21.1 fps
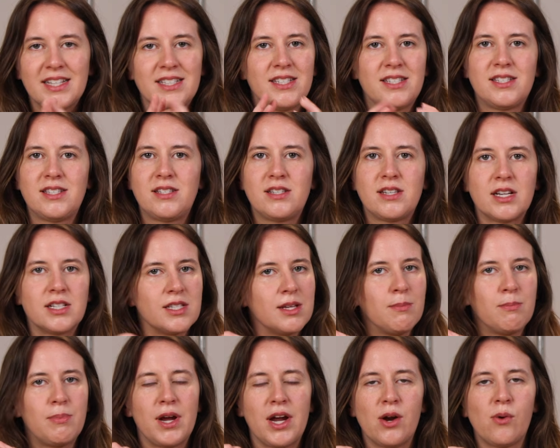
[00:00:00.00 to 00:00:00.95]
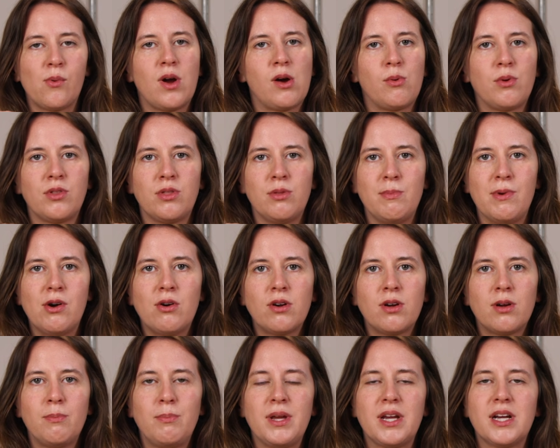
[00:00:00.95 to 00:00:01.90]
it doesn't pair well with
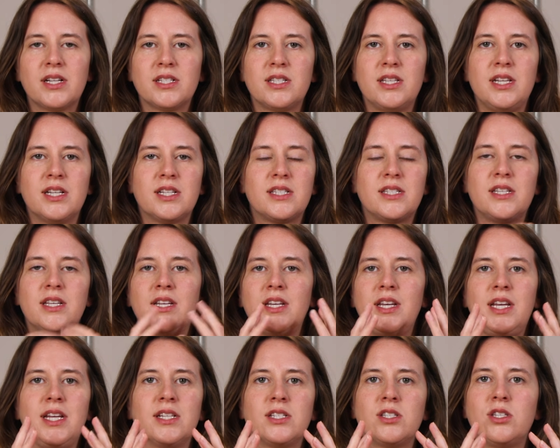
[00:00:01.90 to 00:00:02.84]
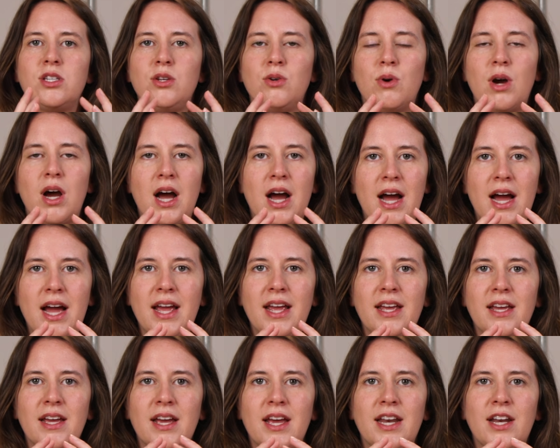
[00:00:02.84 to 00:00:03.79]
milk because the acidity is too
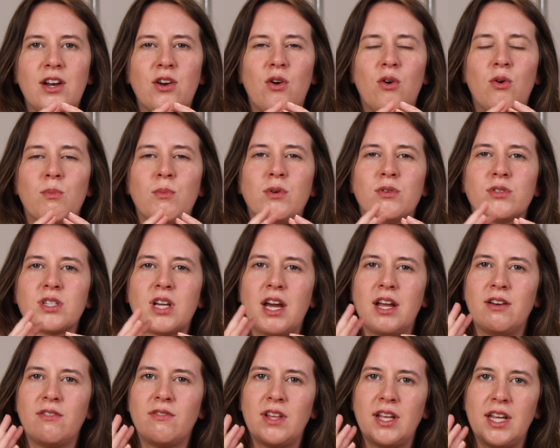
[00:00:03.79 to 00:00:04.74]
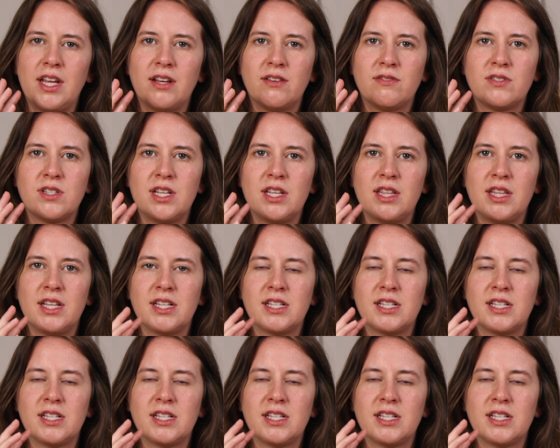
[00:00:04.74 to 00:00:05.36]
high, and it almost kind of like gives it